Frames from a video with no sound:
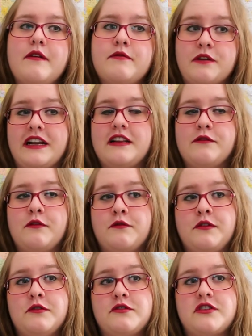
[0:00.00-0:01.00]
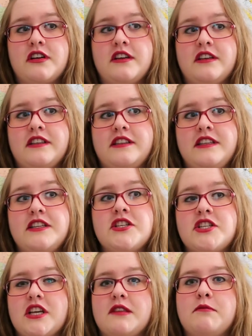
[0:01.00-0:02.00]
Fridays for Future
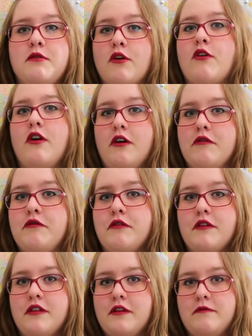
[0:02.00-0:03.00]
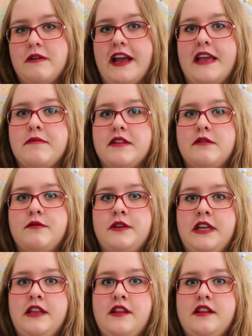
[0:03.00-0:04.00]
didn't just block off the way
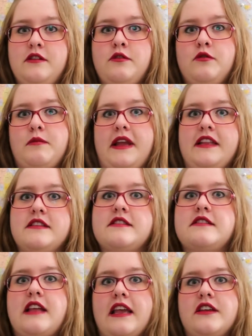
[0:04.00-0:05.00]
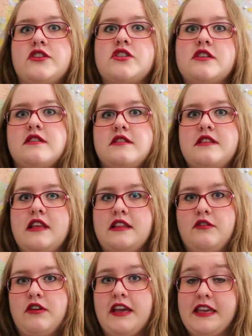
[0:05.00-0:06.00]
between the two main stations
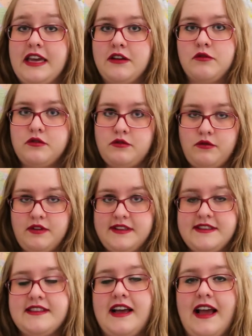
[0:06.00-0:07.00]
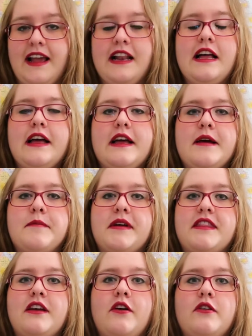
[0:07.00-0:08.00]
that you can get to to the Zeil,
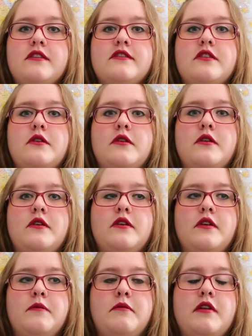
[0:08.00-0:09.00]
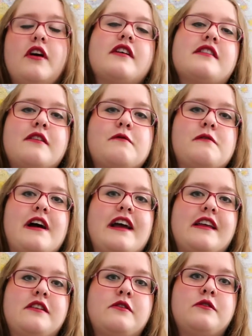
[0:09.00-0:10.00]
but they also blocked the
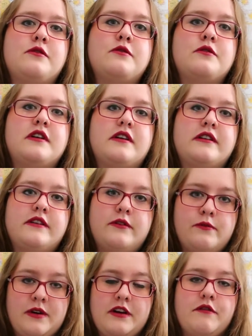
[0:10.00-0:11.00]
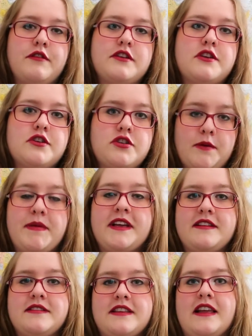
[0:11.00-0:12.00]
way to one of the
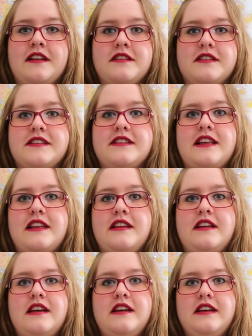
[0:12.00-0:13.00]
shopping centers that